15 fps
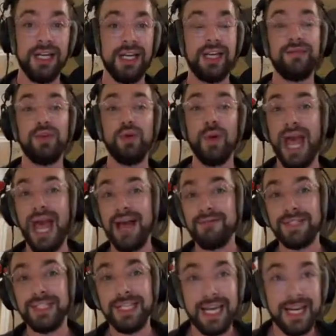If you have
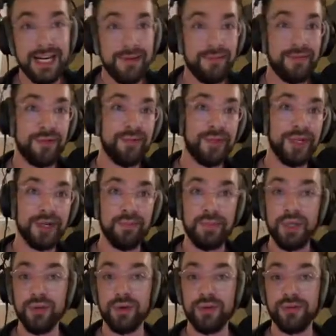to get up from the
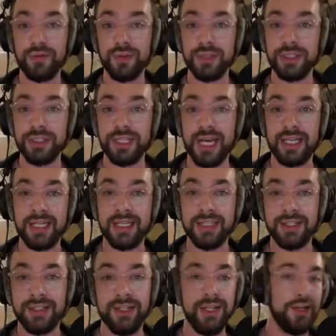computer for a second